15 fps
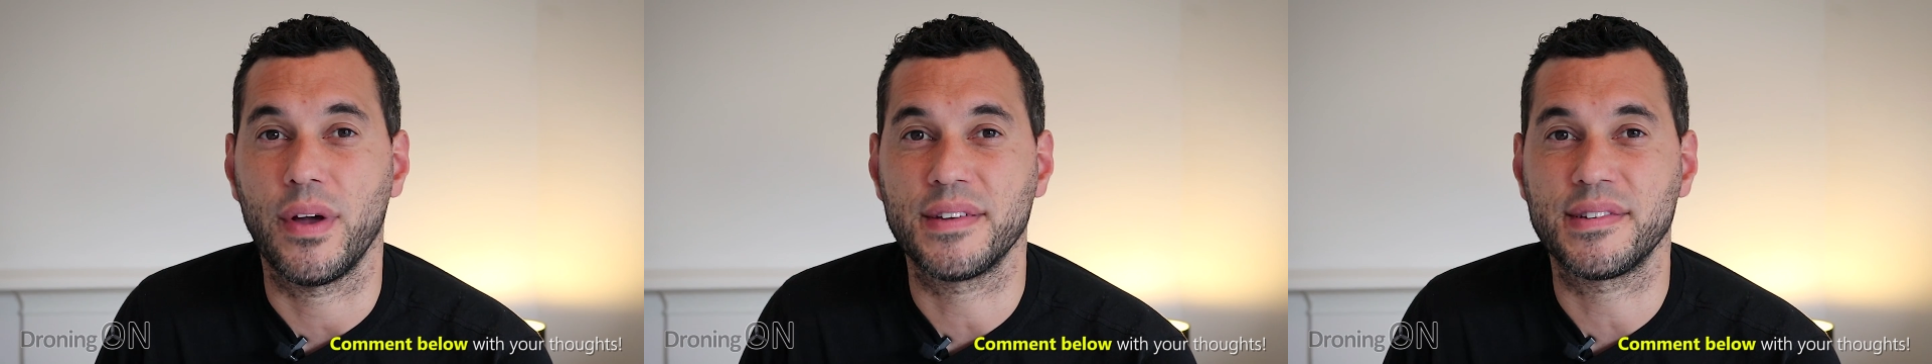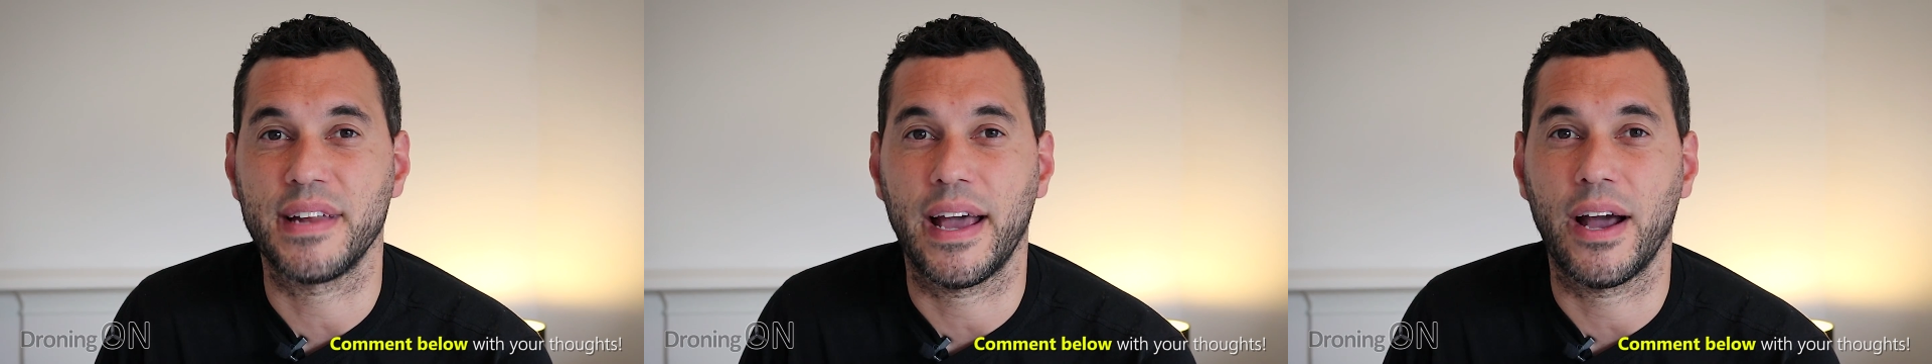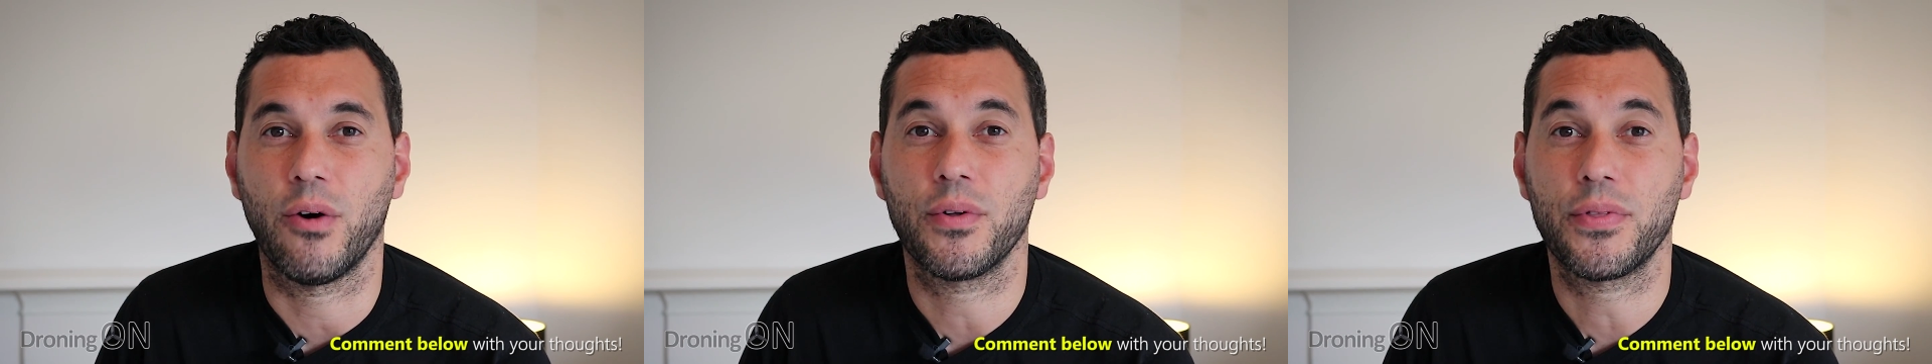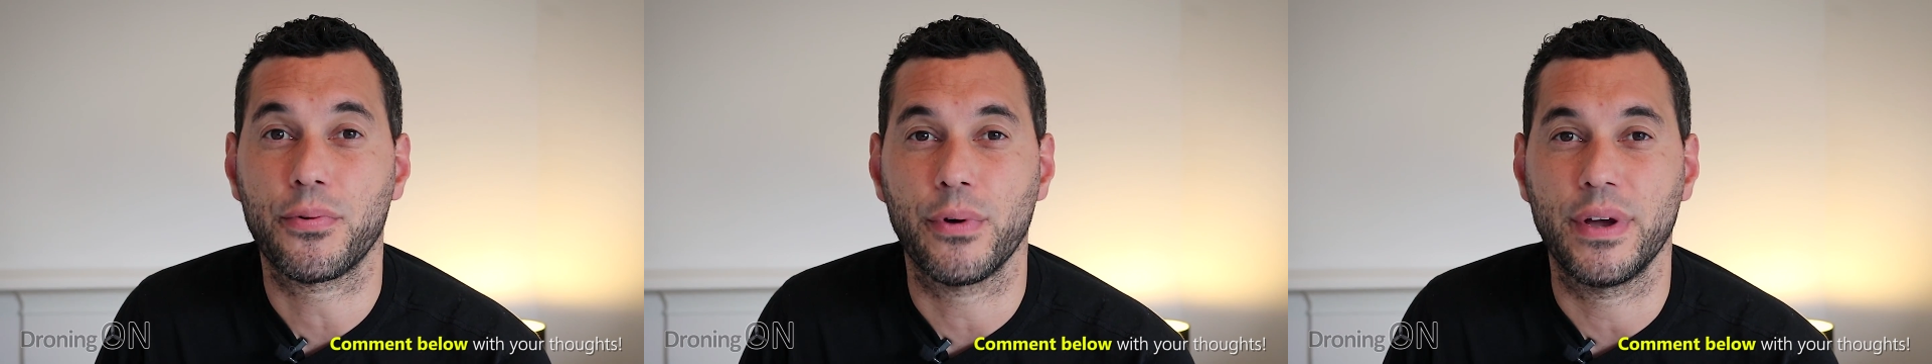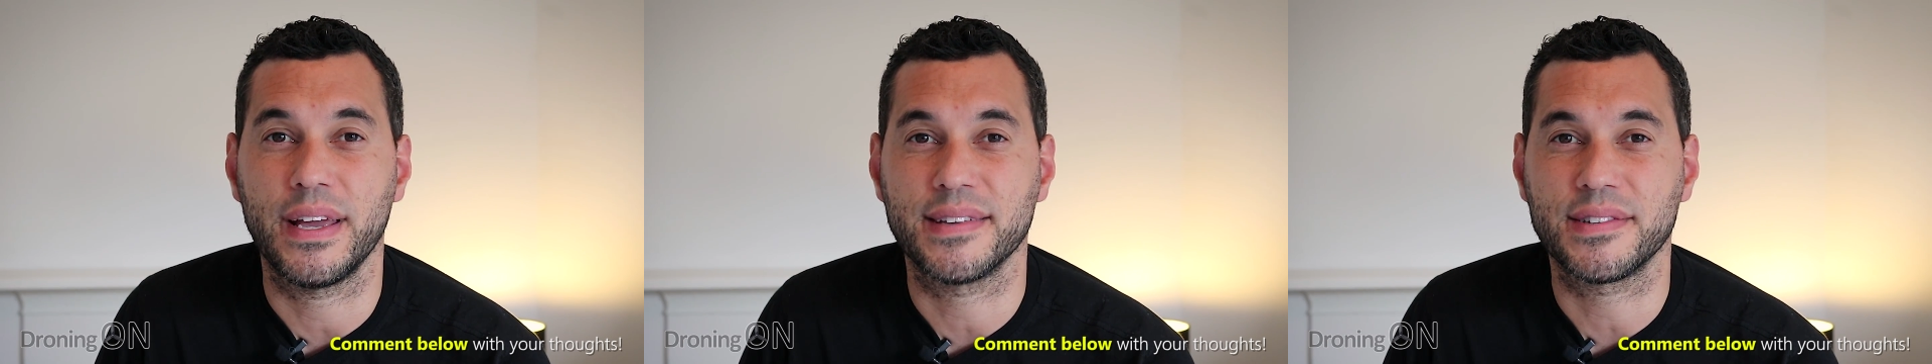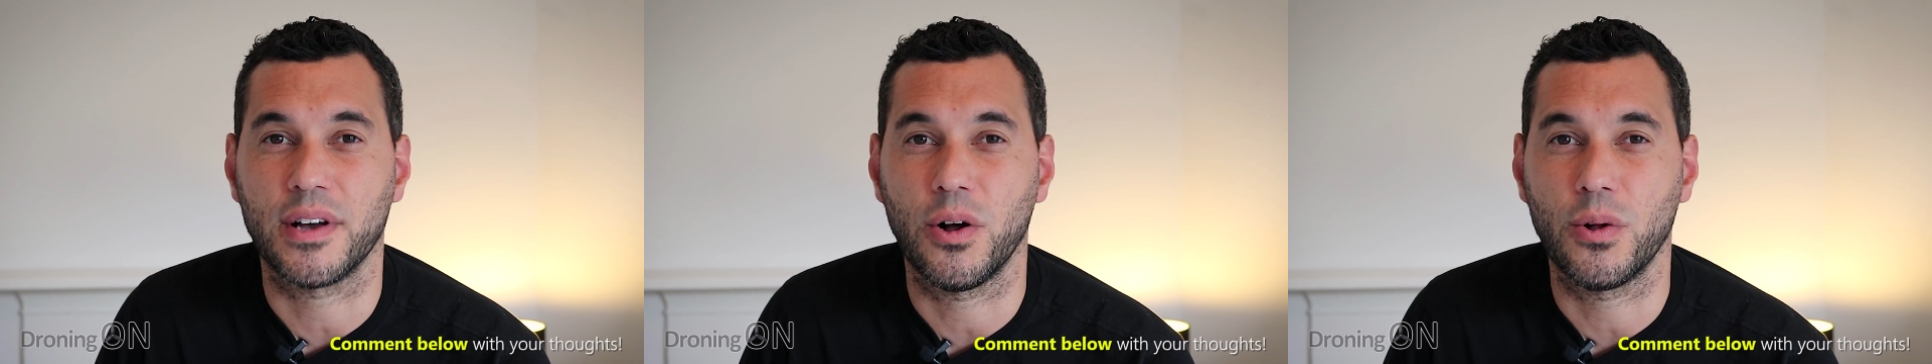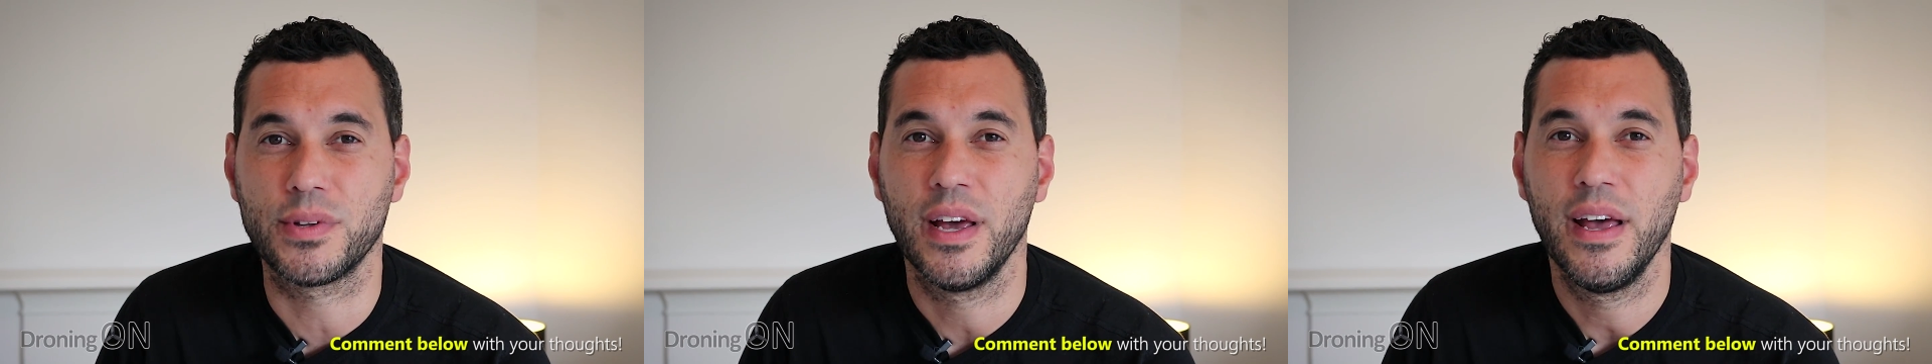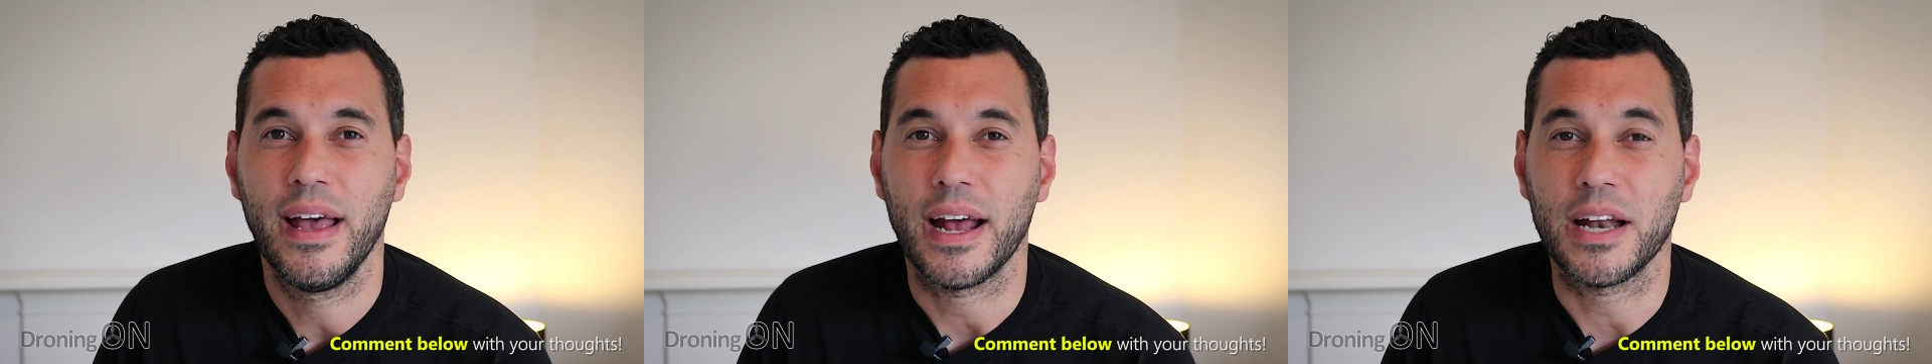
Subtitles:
is now 3 years old,